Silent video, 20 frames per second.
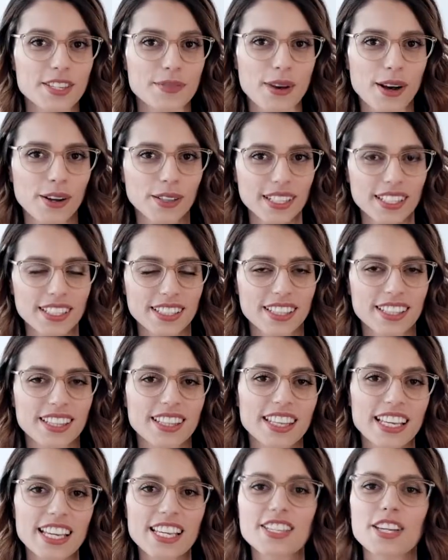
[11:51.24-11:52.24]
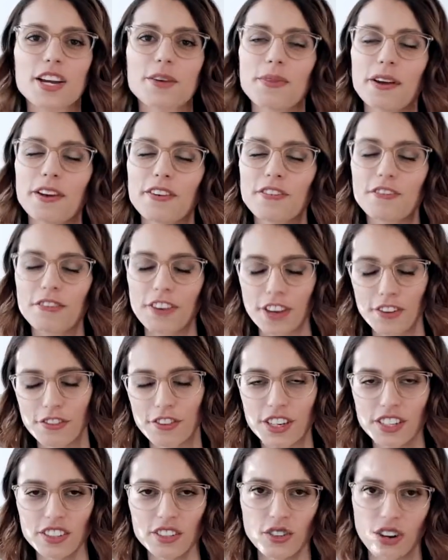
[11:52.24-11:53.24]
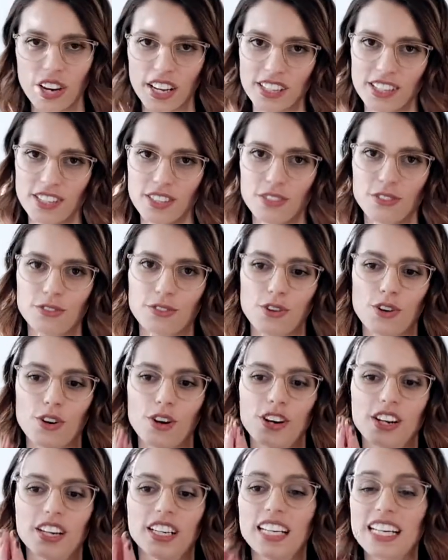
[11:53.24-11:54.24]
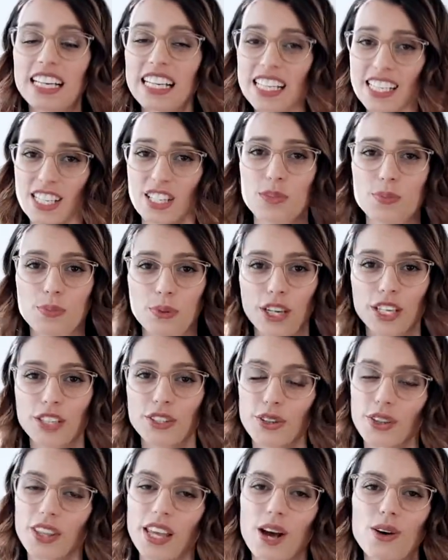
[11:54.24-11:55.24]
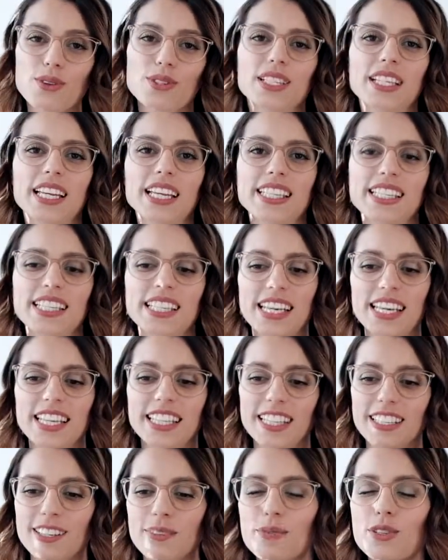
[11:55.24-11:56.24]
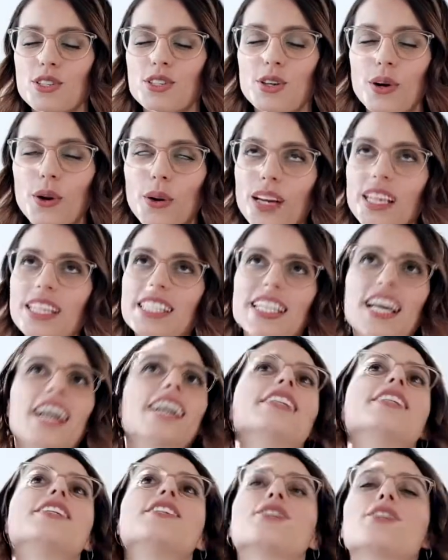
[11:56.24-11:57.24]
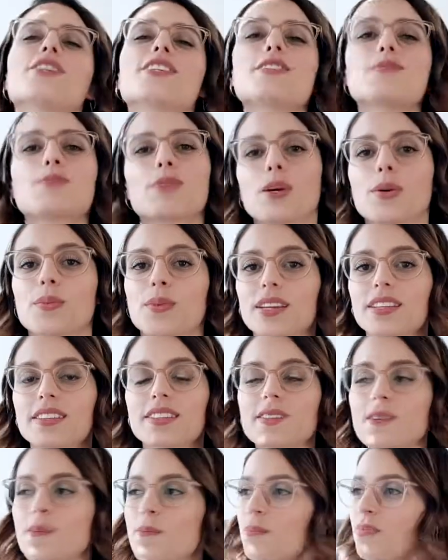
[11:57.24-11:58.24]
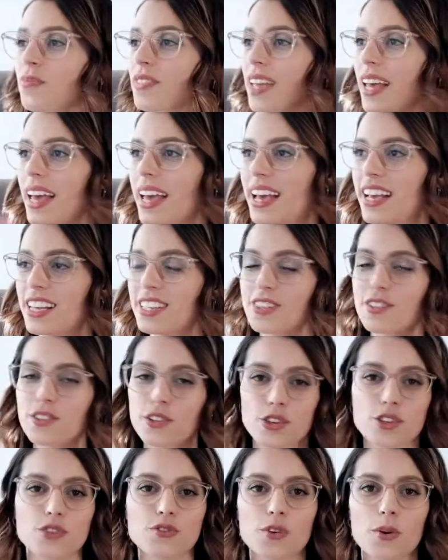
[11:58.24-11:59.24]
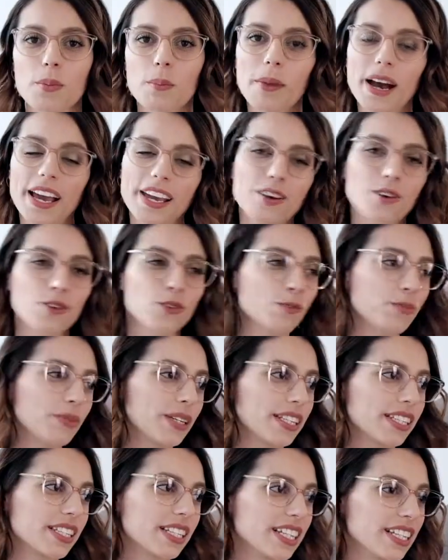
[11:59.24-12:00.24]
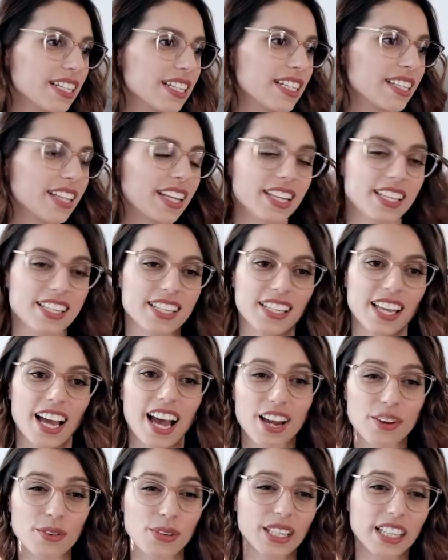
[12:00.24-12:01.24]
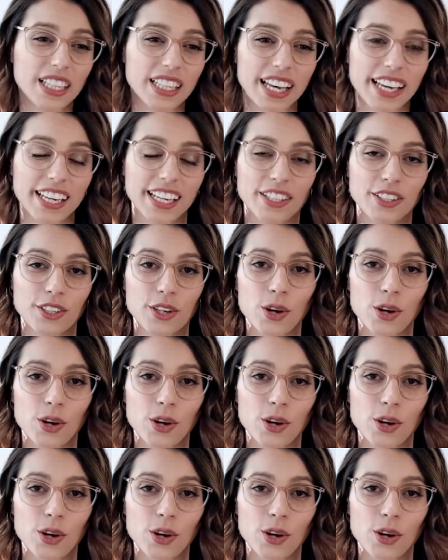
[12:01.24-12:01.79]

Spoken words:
about it. These are my favorite trends for spring 2018, and I'm so excited to experiment and search for my own pieces, things that I really like and